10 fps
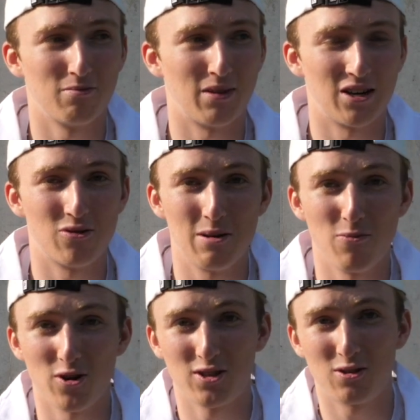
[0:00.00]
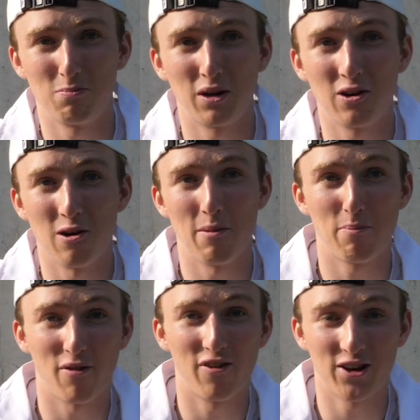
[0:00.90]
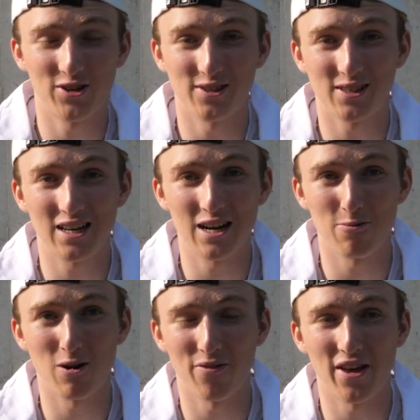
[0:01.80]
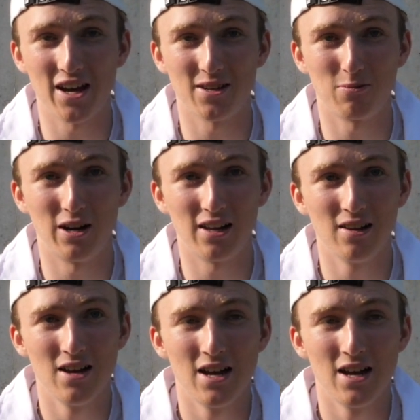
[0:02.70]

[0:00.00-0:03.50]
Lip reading: My dream was to become a professional skier one day as well.